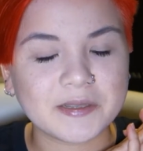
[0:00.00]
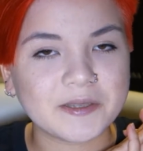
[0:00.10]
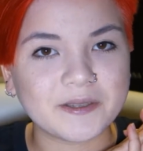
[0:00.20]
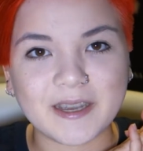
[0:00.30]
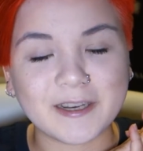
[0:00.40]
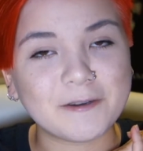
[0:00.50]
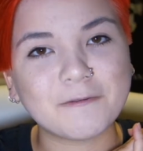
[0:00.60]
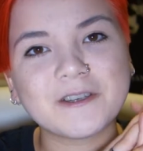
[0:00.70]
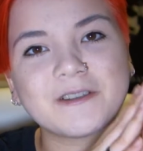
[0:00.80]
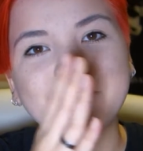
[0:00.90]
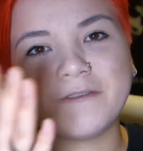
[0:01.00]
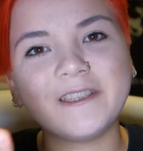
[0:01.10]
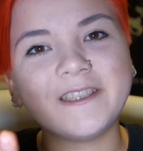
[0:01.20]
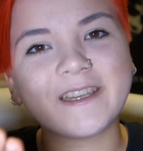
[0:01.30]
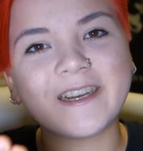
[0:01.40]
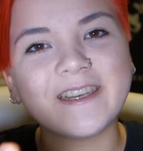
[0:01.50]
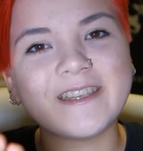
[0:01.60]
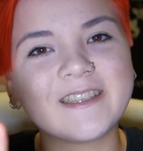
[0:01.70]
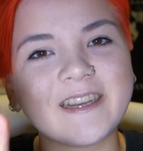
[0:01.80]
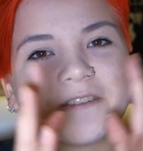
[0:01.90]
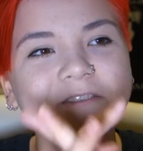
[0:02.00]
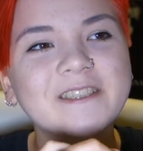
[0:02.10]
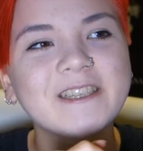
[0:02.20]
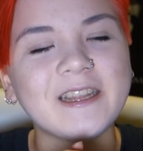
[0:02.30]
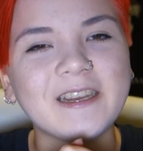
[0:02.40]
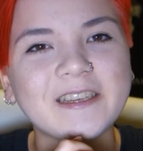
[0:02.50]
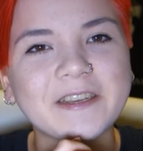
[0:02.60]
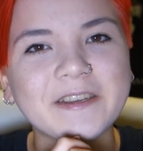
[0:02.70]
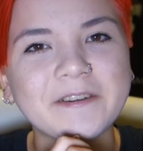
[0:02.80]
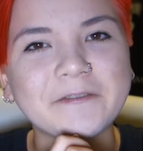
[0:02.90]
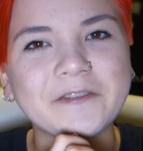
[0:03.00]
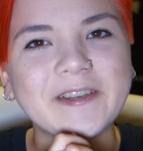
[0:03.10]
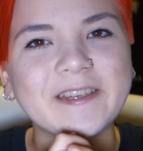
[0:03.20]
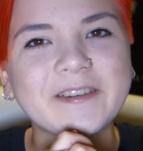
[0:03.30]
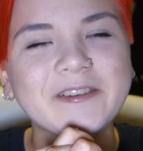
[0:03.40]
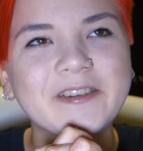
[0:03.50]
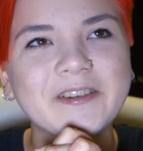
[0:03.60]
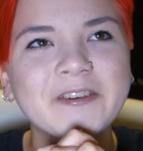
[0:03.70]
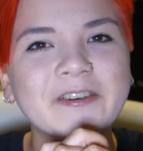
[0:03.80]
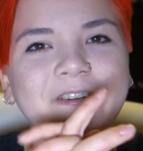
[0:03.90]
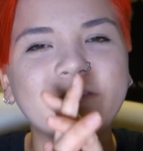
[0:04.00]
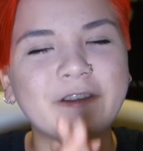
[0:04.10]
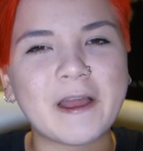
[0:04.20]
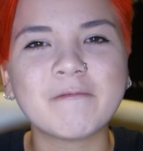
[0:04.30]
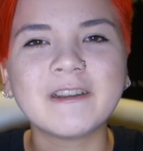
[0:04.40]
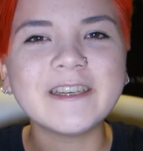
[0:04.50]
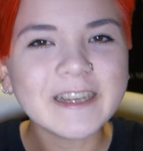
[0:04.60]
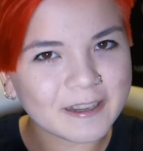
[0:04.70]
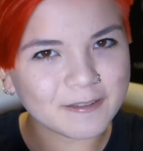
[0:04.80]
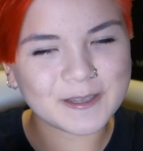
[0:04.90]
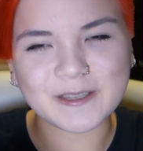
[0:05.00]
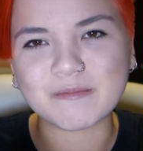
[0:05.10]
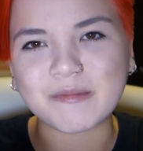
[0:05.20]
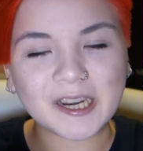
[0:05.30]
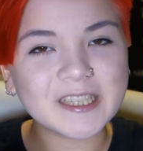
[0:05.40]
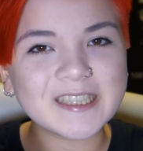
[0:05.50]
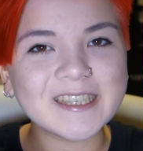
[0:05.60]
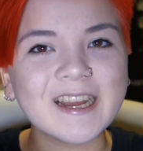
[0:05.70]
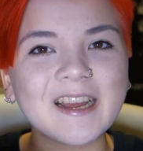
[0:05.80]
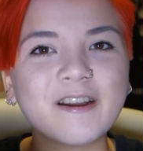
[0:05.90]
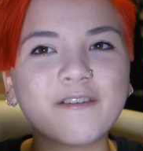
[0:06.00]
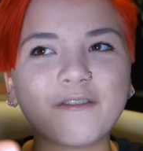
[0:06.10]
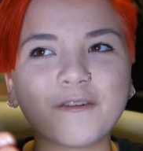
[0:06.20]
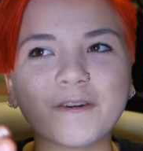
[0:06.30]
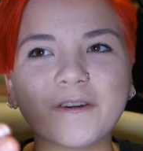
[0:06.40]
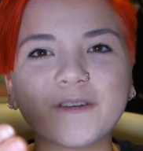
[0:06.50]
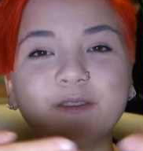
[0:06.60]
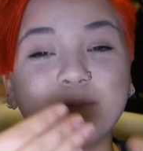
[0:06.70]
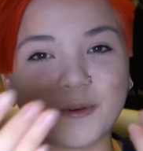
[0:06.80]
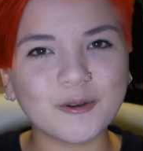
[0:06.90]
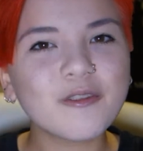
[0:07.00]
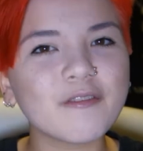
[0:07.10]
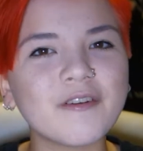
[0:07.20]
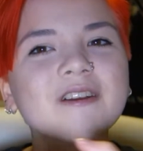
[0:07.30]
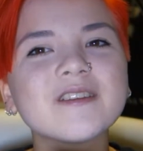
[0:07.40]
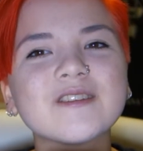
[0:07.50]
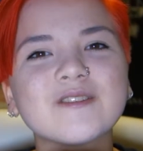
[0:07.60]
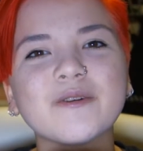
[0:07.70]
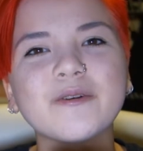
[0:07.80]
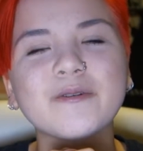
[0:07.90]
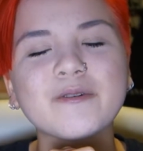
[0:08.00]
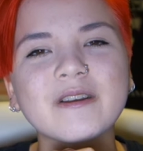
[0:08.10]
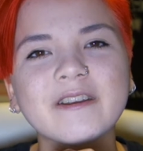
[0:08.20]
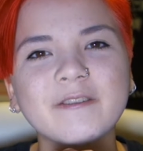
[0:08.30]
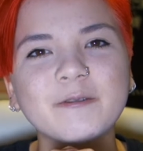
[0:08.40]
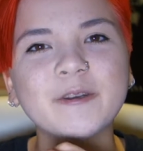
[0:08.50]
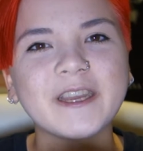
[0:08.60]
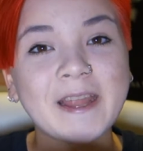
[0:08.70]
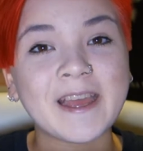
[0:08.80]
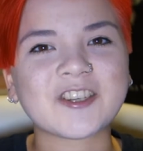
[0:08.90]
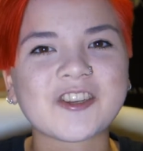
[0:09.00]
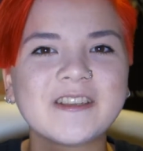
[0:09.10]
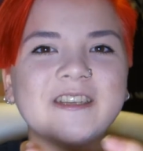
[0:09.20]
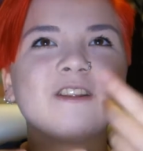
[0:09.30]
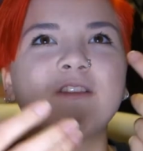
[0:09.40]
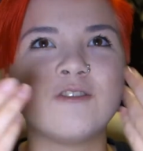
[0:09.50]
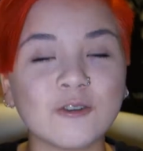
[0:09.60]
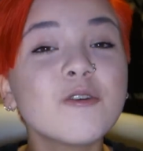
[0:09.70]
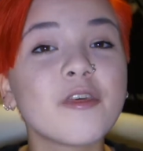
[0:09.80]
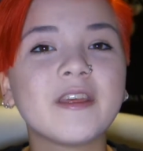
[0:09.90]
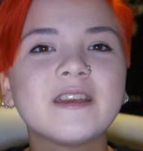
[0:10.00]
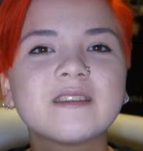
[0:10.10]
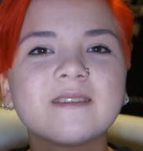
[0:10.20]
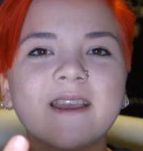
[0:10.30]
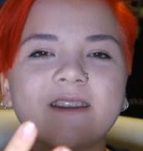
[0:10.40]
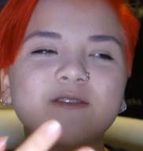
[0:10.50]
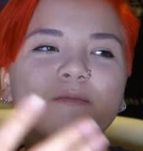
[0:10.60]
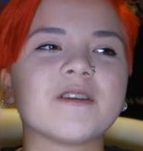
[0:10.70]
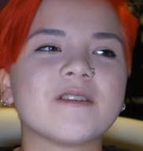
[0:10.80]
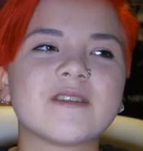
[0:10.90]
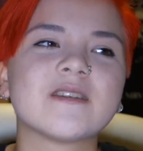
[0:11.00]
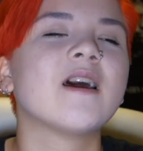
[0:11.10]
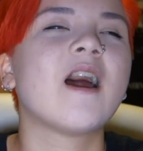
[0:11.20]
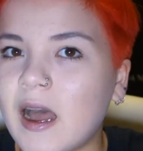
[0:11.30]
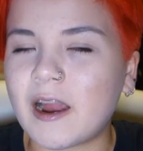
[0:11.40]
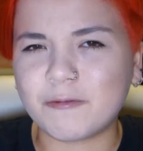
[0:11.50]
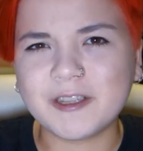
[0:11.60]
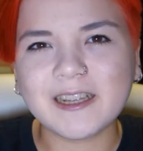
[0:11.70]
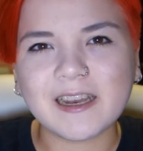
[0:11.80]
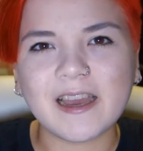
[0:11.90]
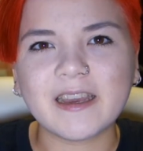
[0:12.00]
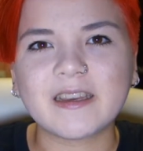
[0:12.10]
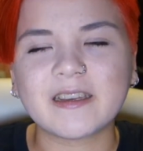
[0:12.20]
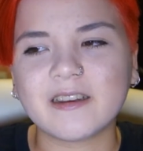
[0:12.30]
So yeah, that was really nice. I really like it when her family gives us money for the both of us, so we can actually do things together, because I really like